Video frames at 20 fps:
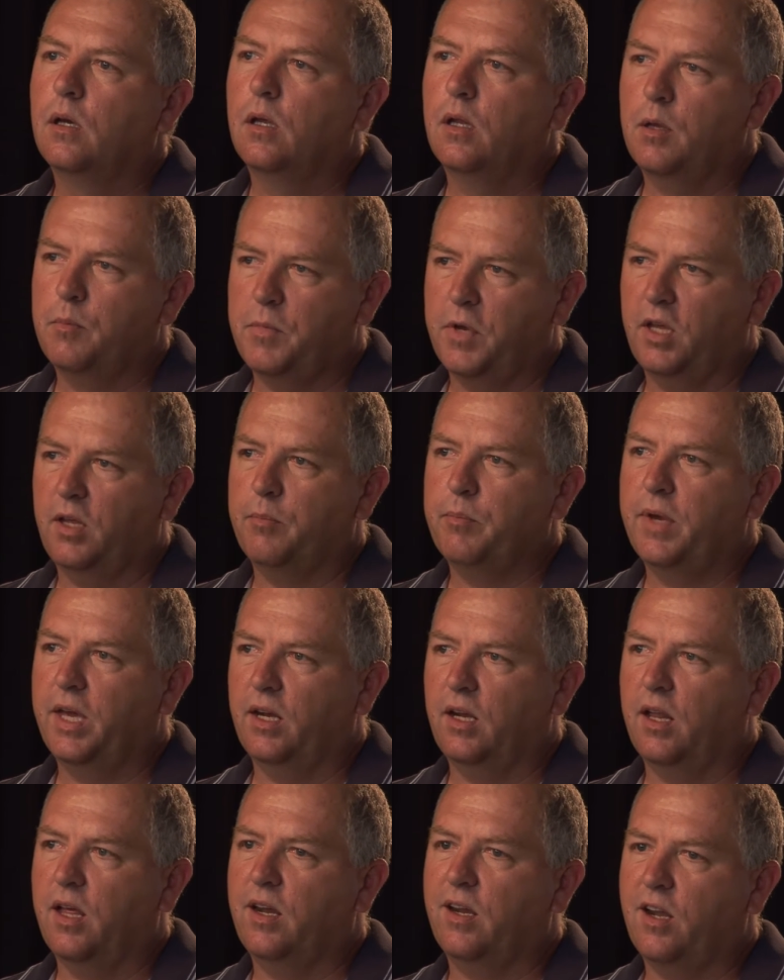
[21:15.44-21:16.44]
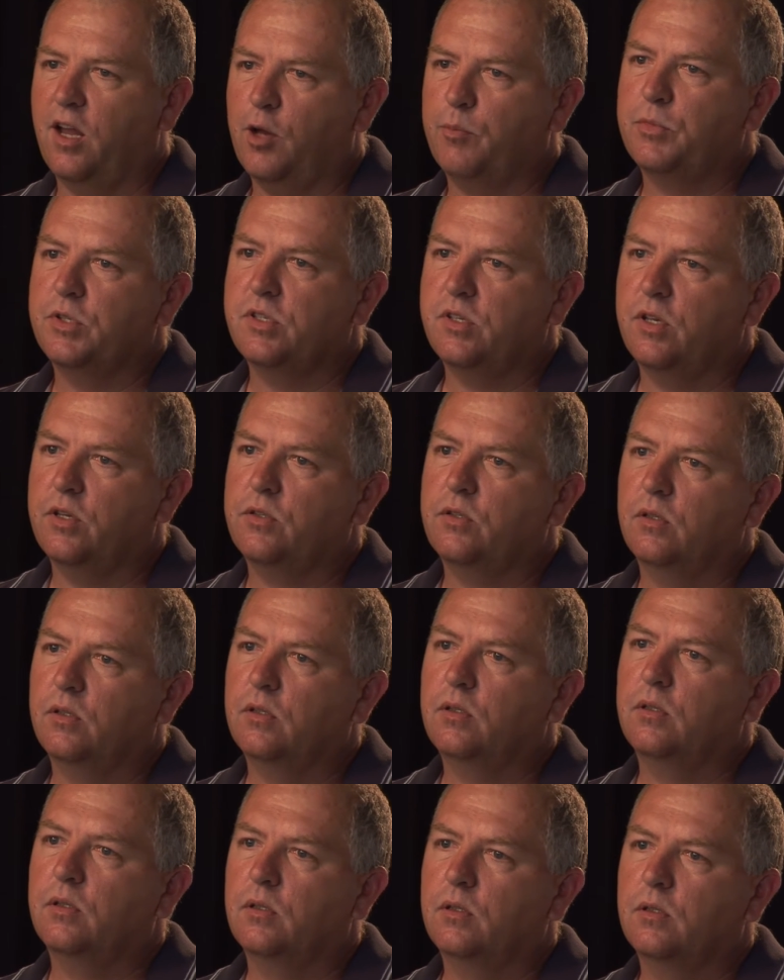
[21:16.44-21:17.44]
that met a lot of opposition.
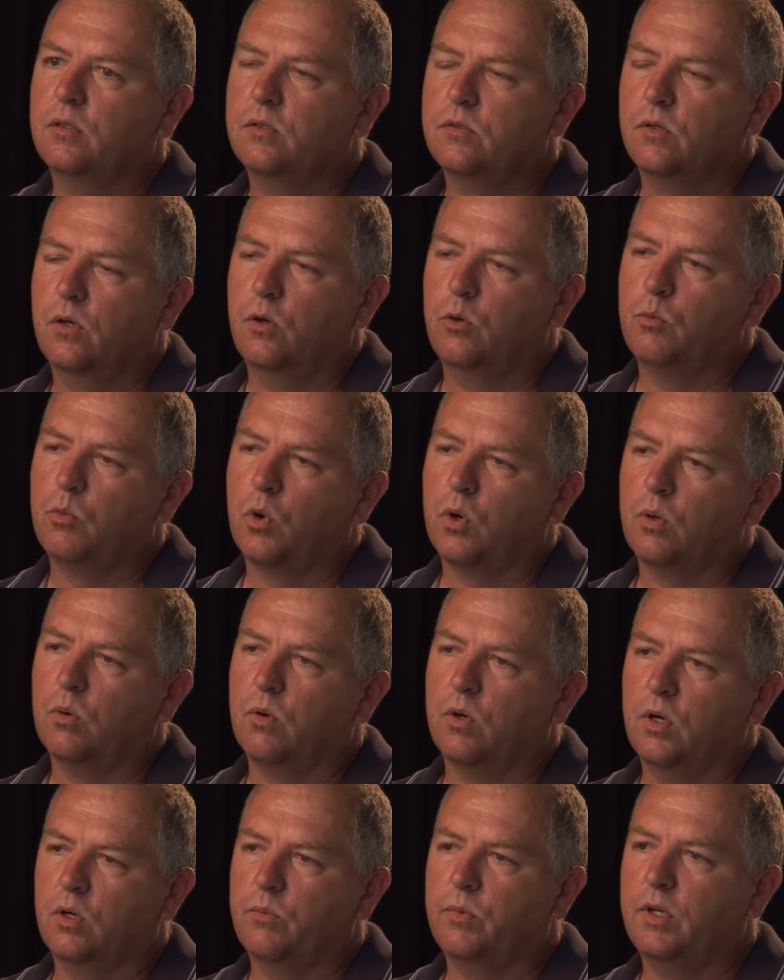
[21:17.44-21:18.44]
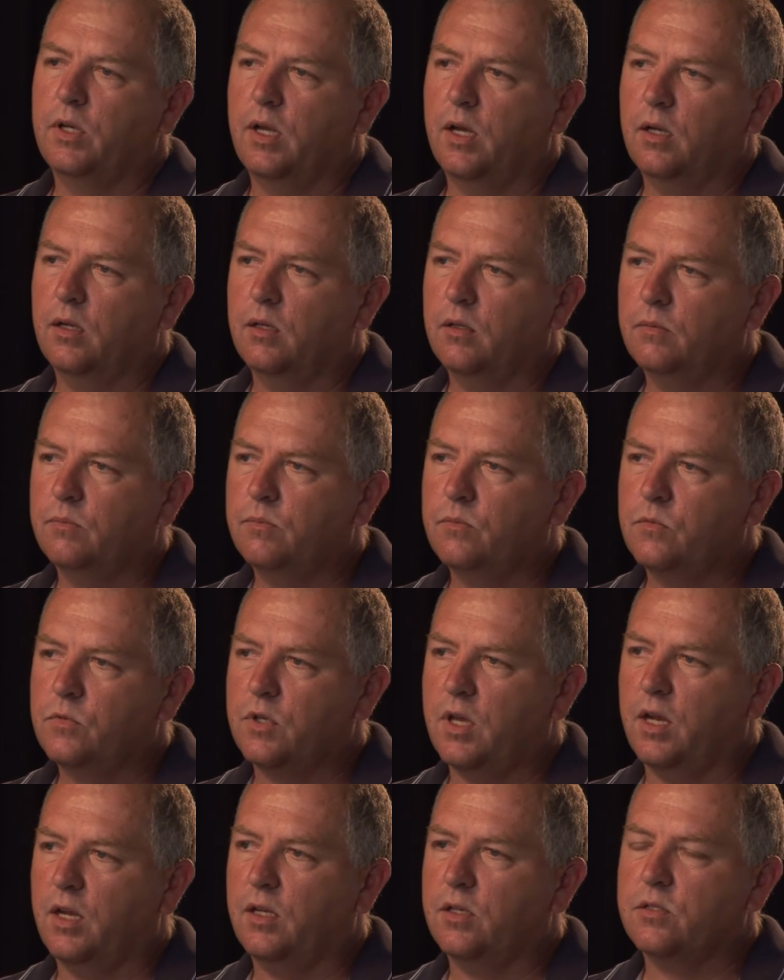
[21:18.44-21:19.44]
So Borg Warner went down to
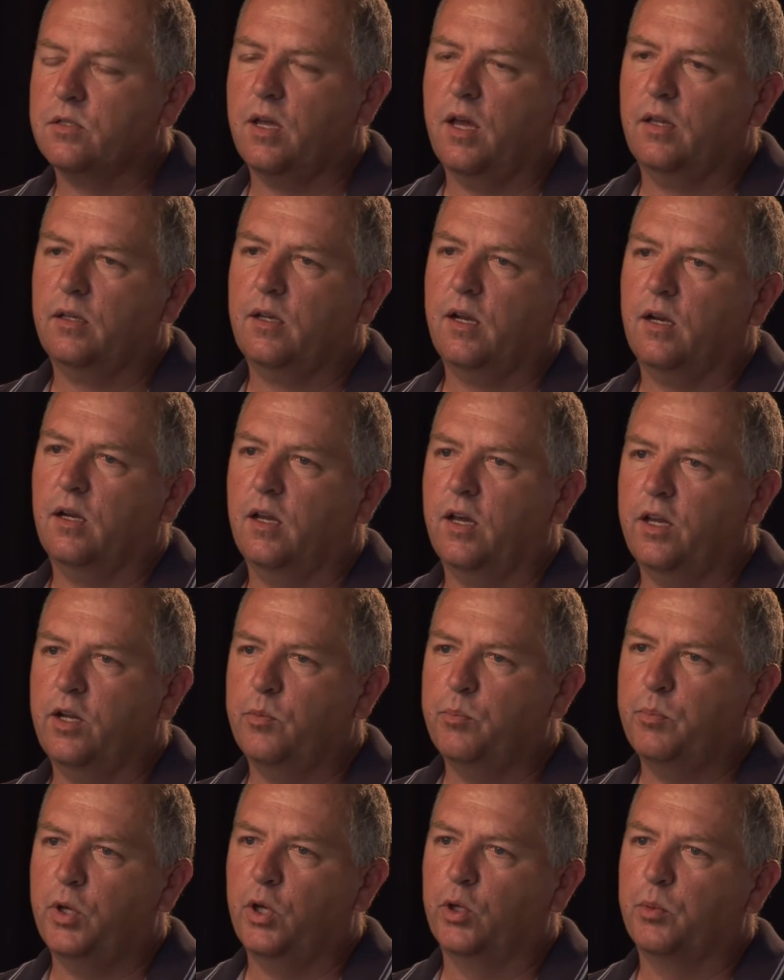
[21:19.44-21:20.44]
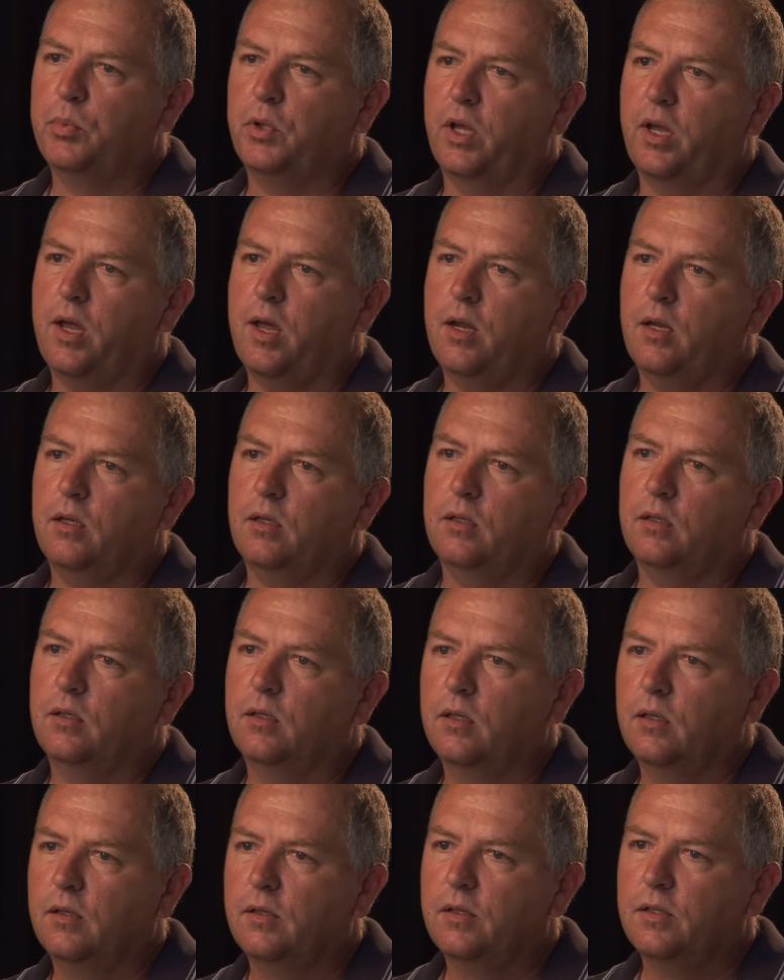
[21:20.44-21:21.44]
Seneca, South Carolina, and built a plant, and
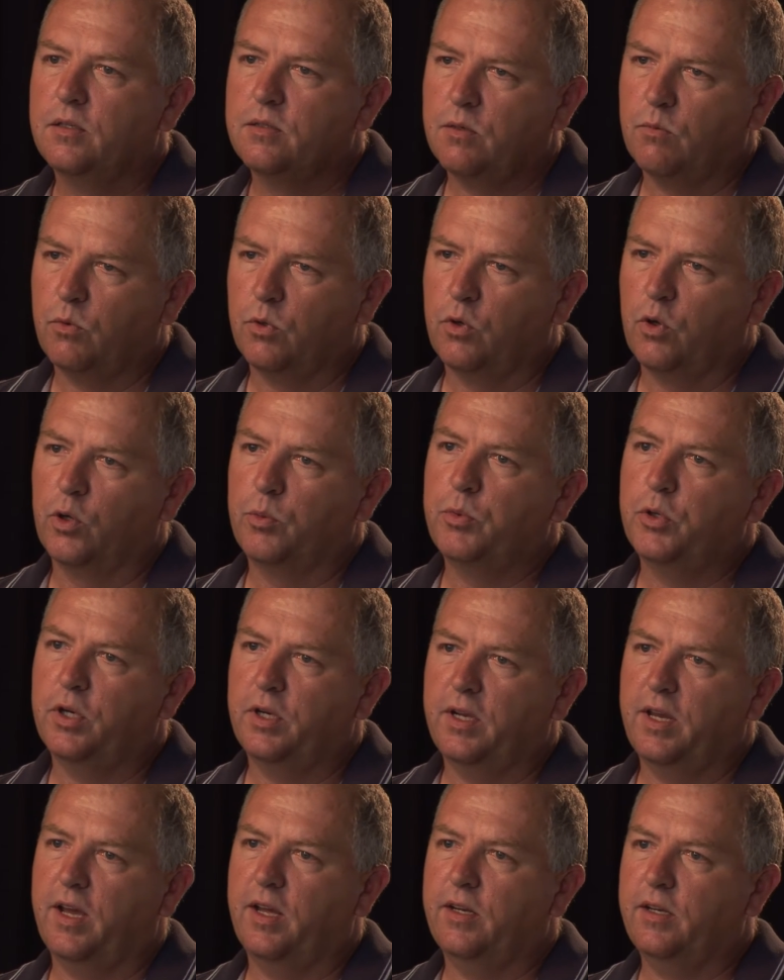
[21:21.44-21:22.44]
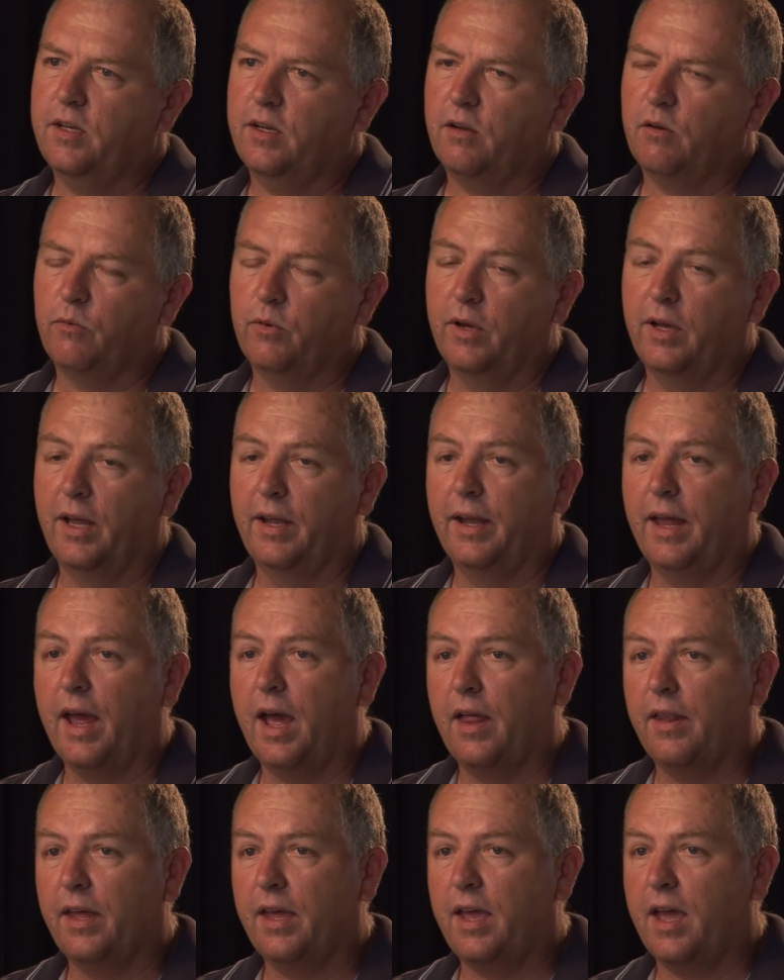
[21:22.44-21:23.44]
so we're going to put it down here. Well,
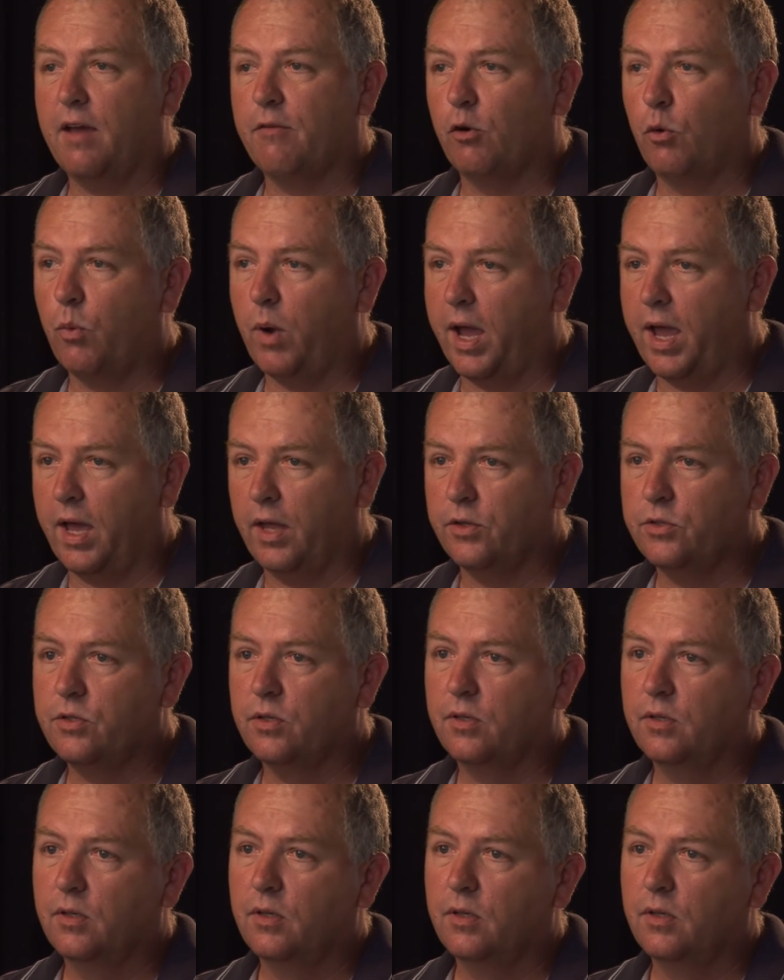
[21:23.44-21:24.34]
now they have a wedge.